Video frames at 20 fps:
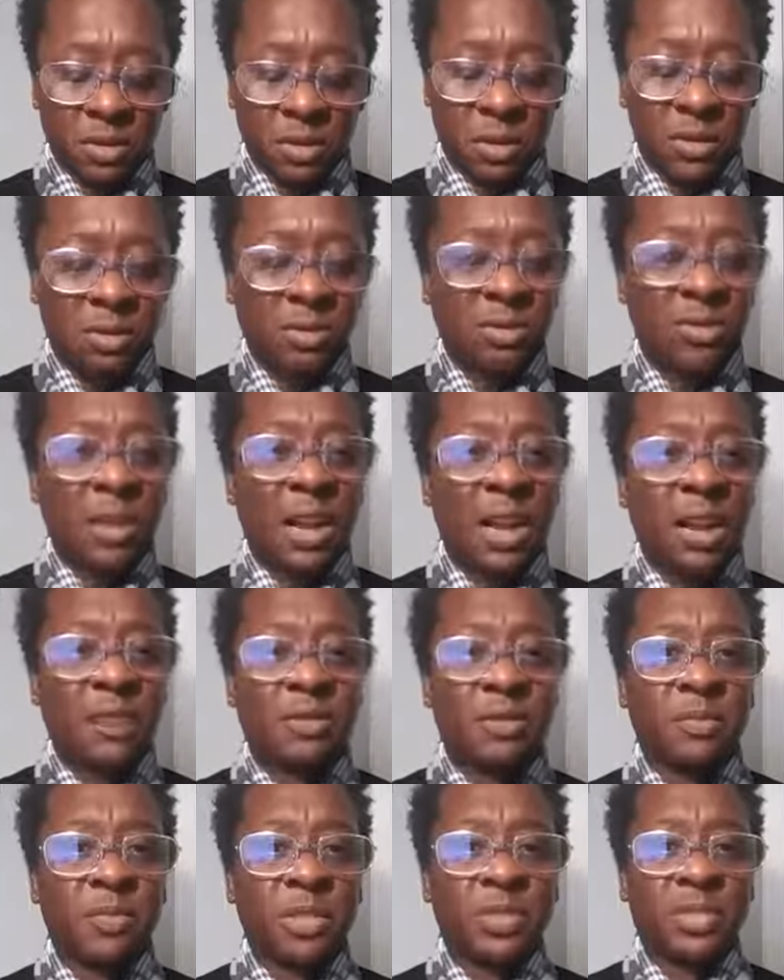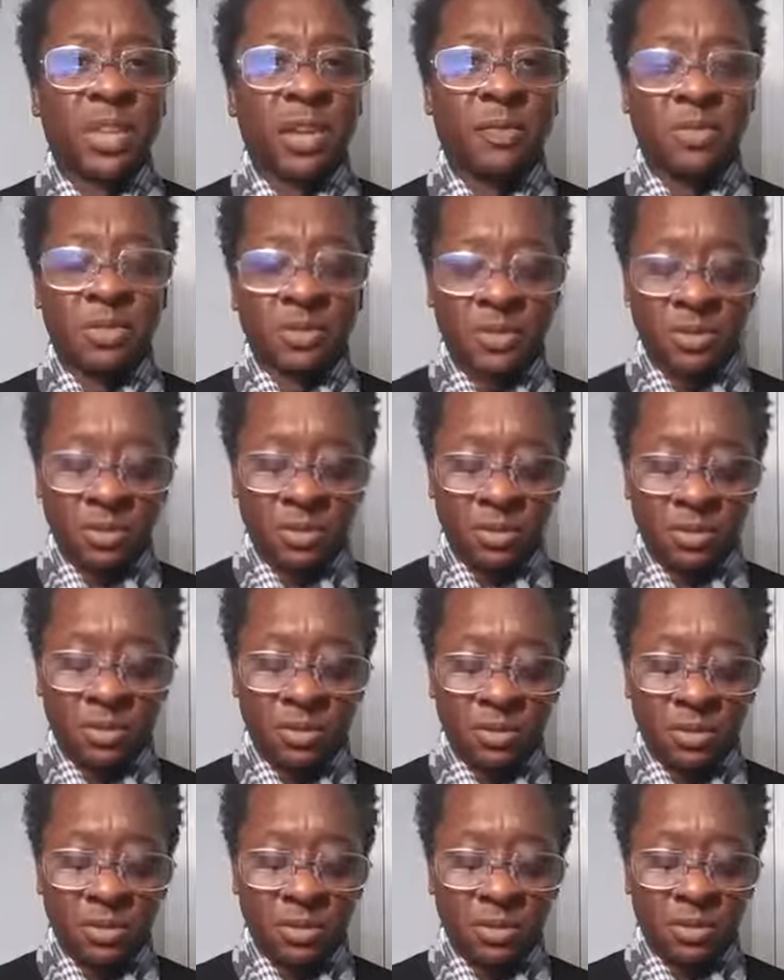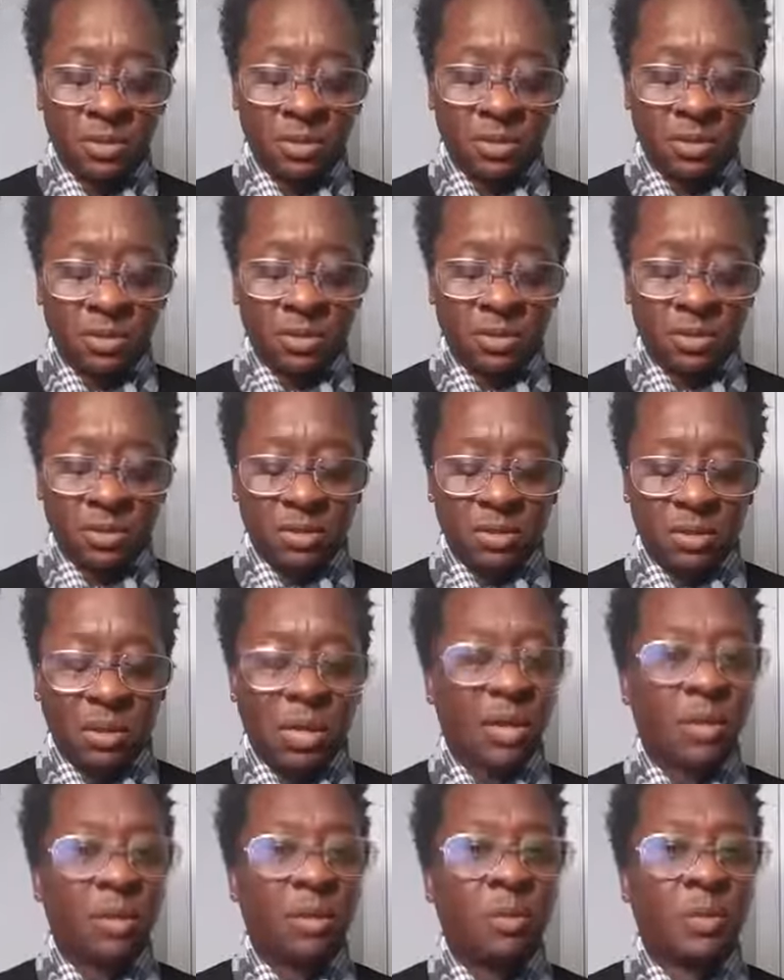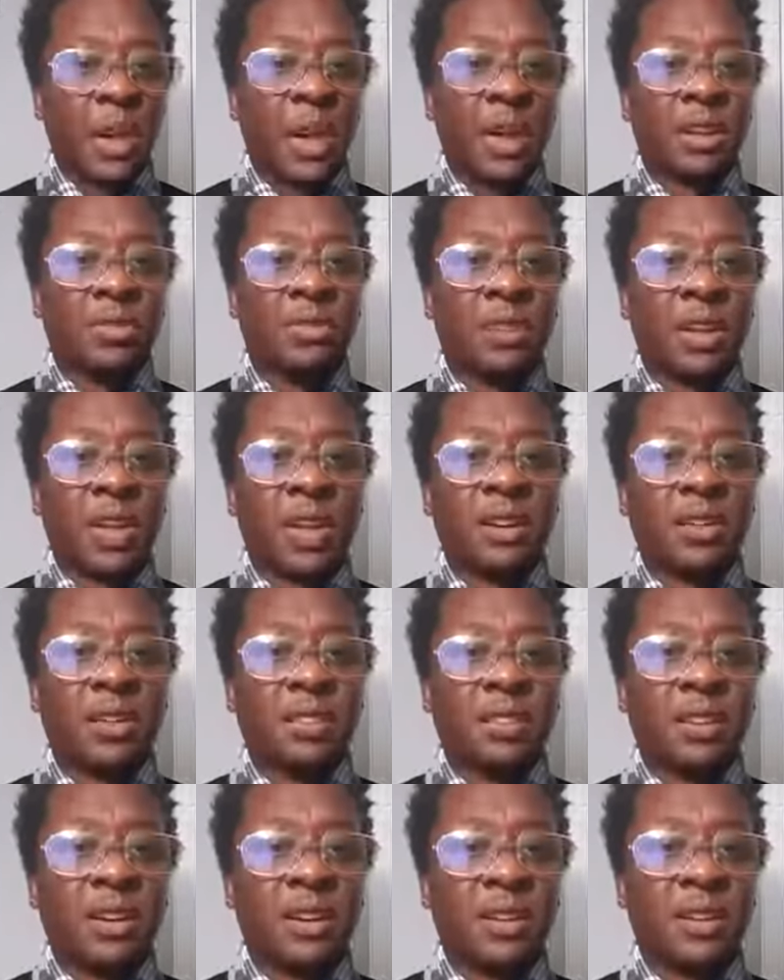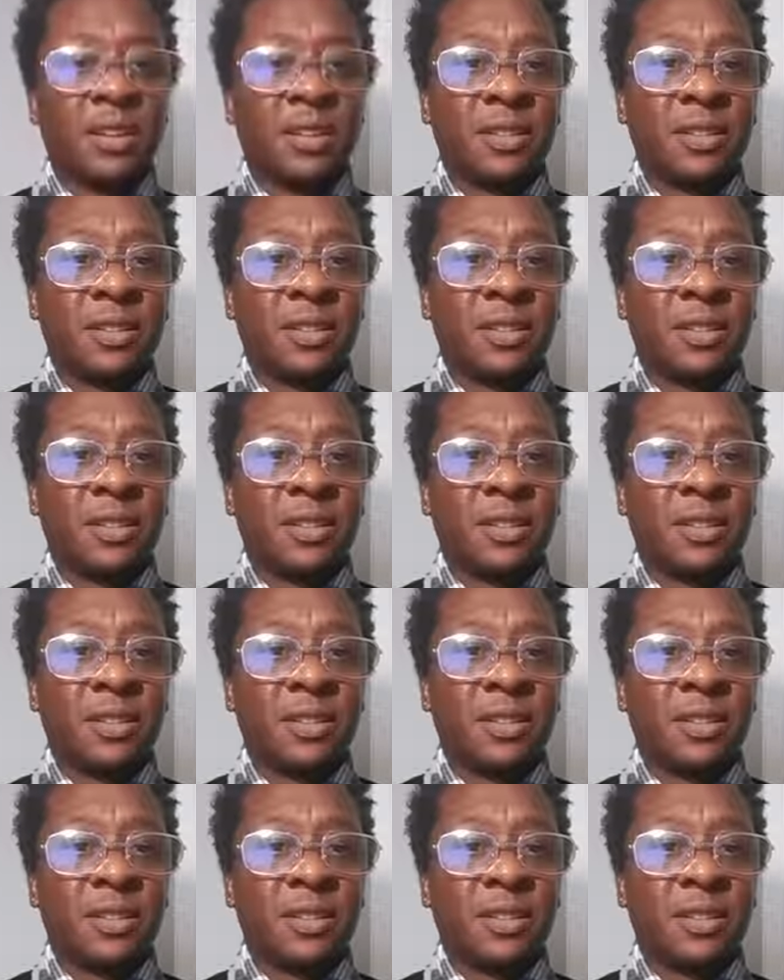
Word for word: I'm sure you have some exceptions. You know, that little bastard out of Kentucky.